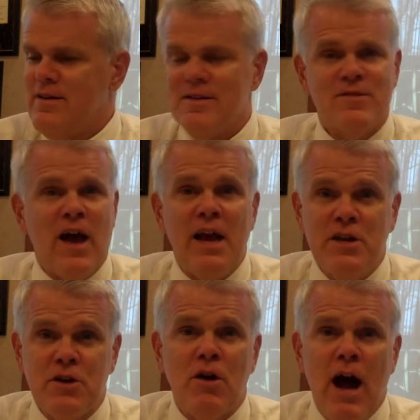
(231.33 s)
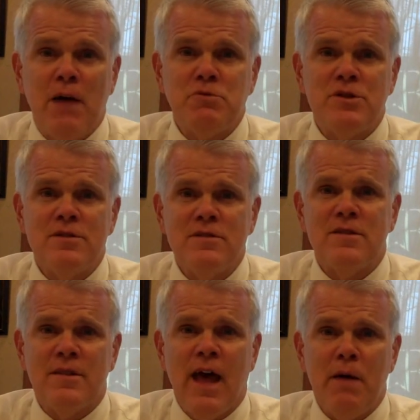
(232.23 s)
Decide your options
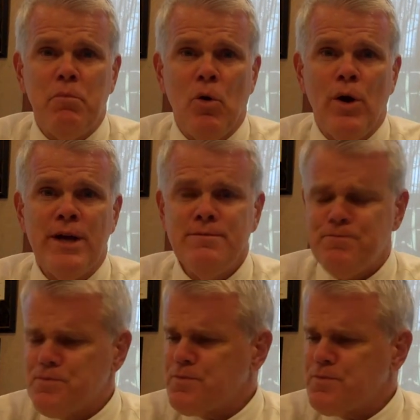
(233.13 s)
at that point